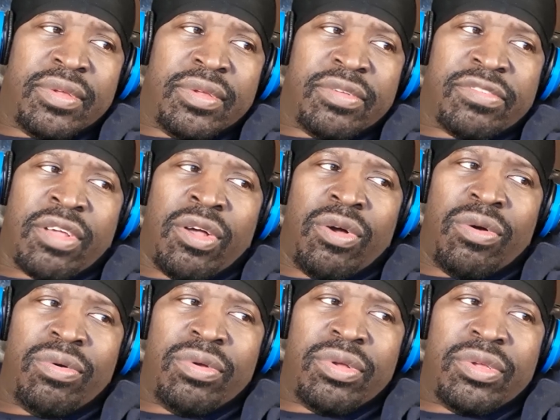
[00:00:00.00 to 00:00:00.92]

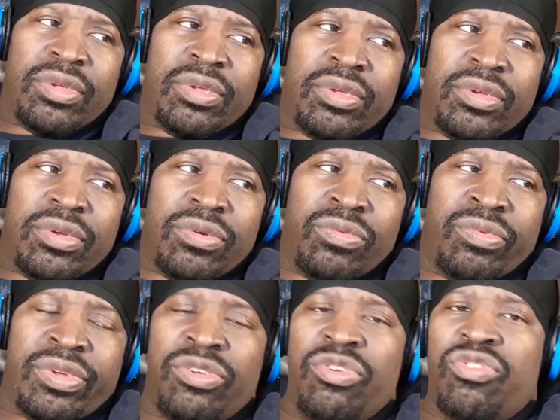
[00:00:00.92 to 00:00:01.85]
So
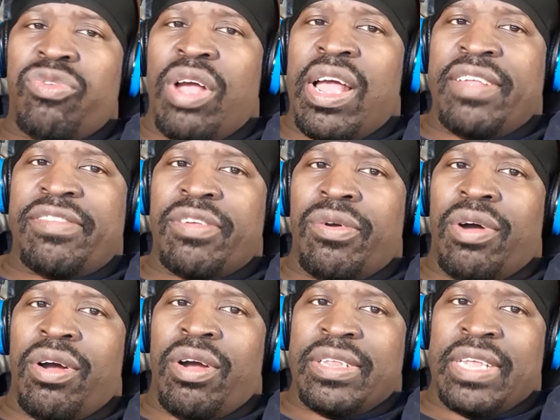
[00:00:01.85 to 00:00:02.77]
when you try so
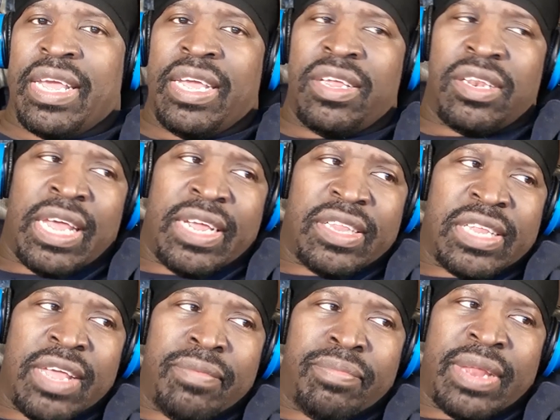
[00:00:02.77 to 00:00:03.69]
hard to hate like
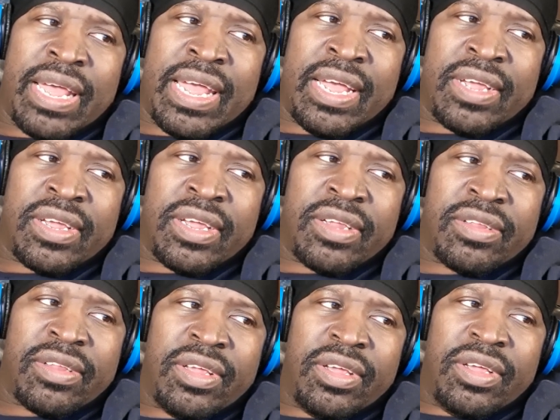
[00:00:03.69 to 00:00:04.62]
that black
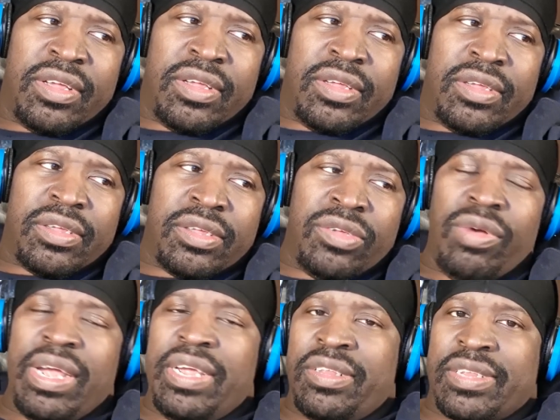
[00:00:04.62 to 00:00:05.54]
and you
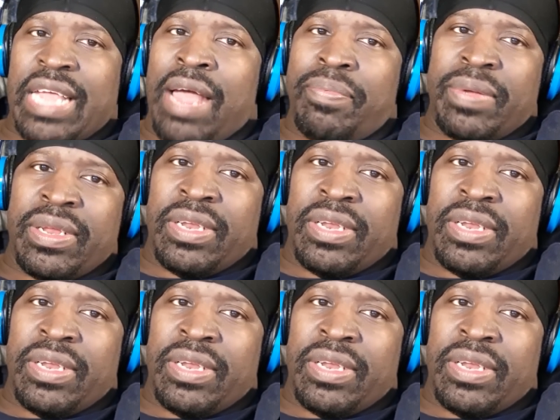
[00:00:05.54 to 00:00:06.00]
ain't stopping